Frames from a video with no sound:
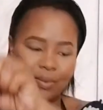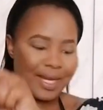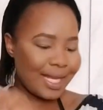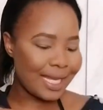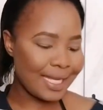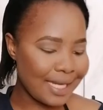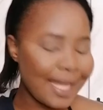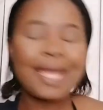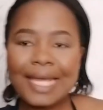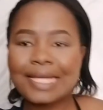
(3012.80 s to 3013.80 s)
We clean
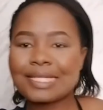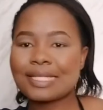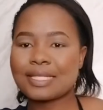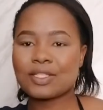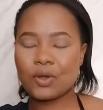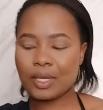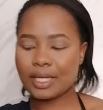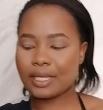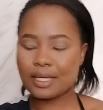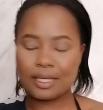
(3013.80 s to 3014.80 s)
any excess,
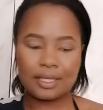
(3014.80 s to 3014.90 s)
darling.